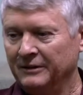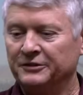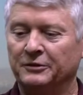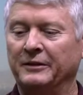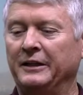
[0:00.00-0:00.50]

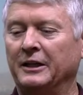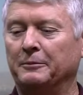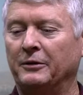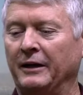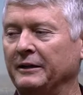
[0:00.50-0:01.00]
So any
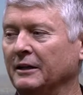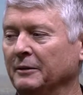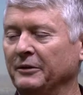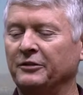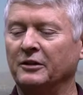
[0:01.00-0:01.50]
number I
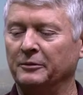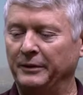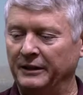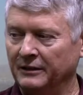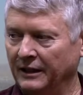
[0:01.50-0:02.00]
come is going to
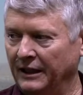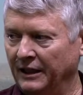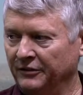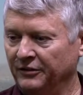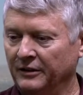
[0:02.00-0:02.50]
be
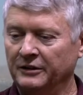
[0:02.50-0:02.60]
less.